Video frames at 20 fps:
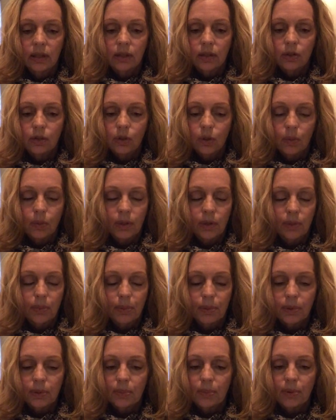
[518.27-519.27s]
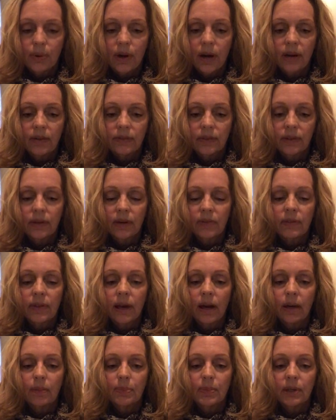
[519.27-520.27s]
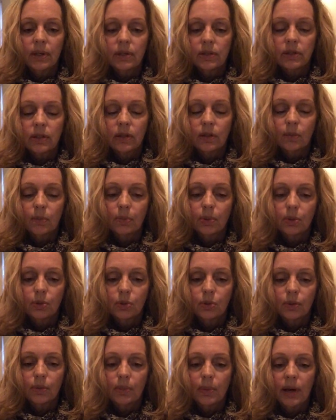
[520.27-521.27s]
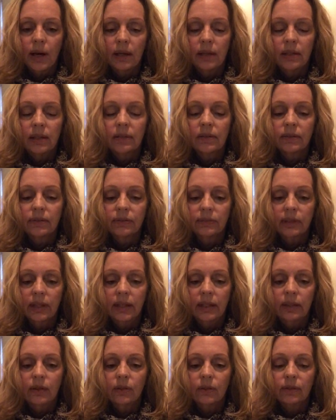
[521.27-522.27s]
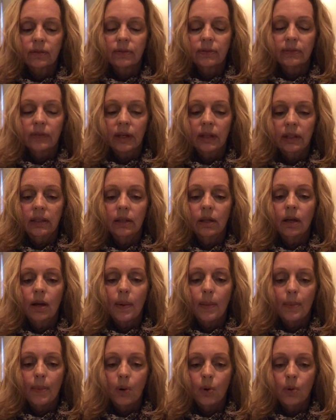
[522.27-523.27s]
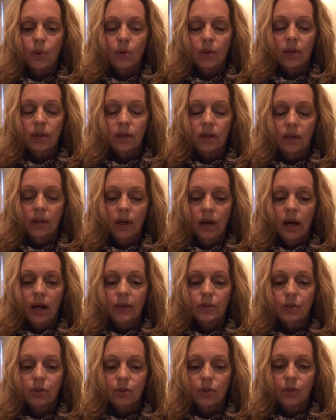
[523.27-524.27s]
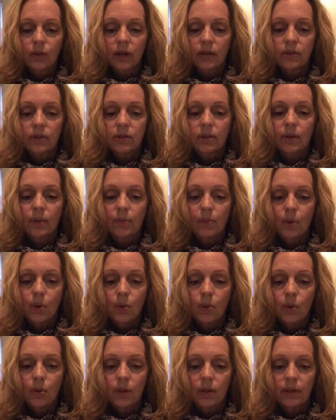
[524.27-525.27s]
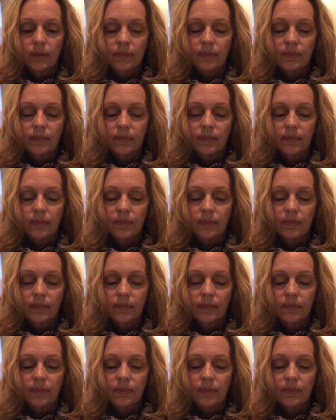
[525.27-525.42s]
You don't want to deprive it of that, because it'll put your body in a flight or fight mode, a stress mode.